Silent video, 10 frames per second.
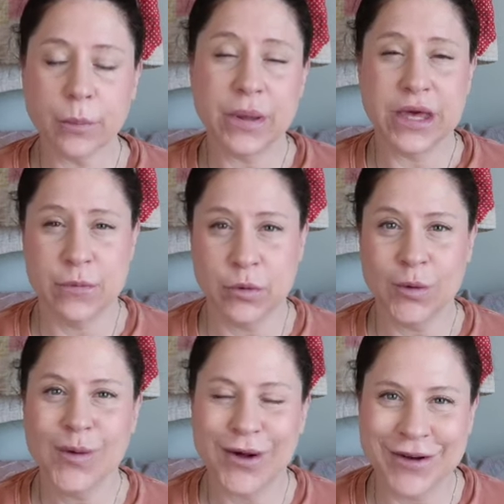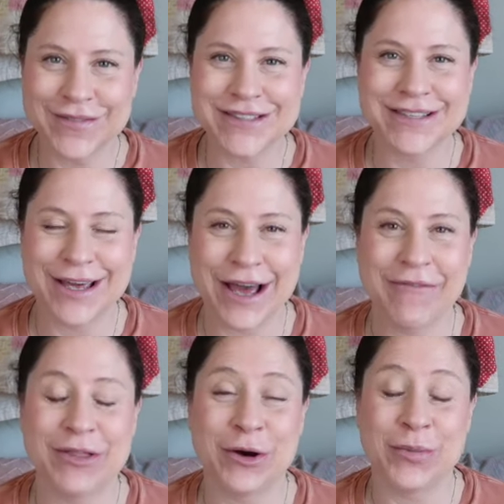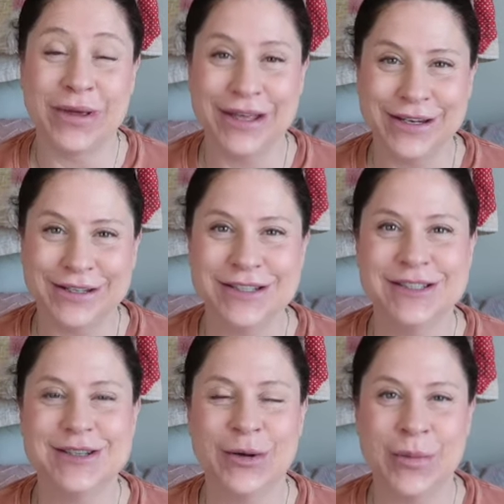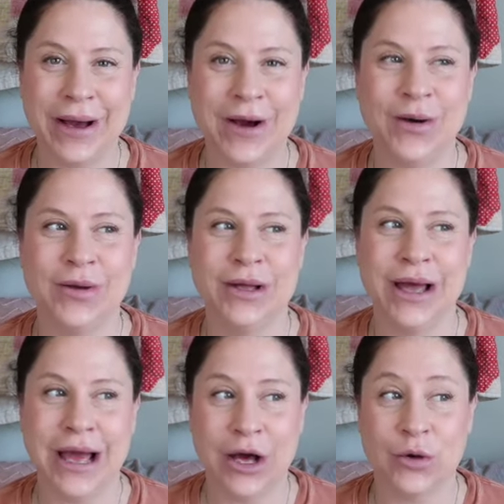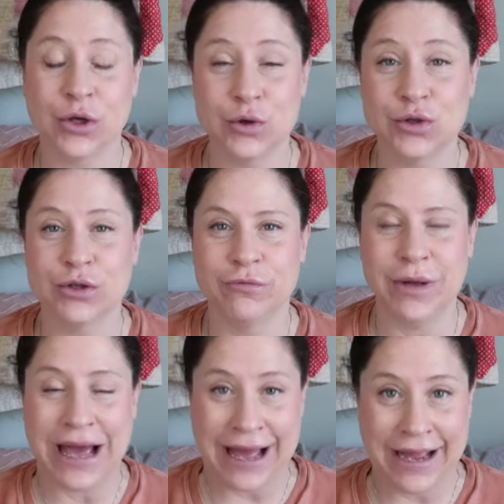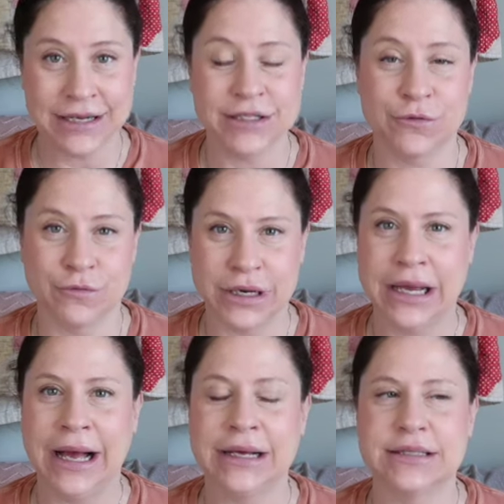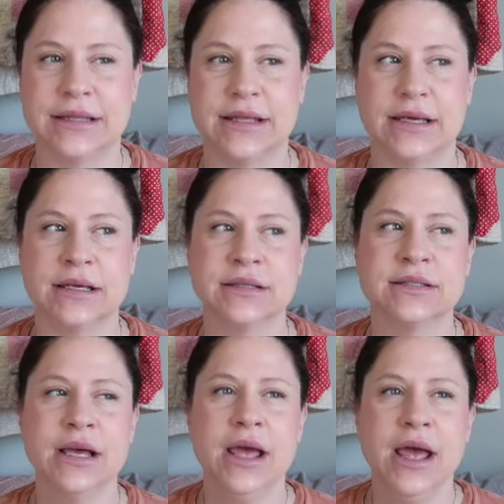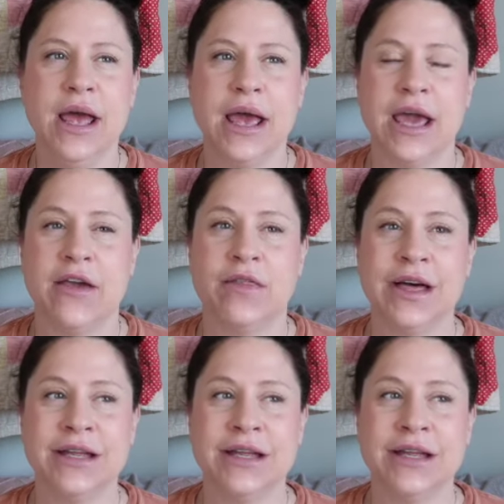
people obviously have their opinions about how you should act and react to things, and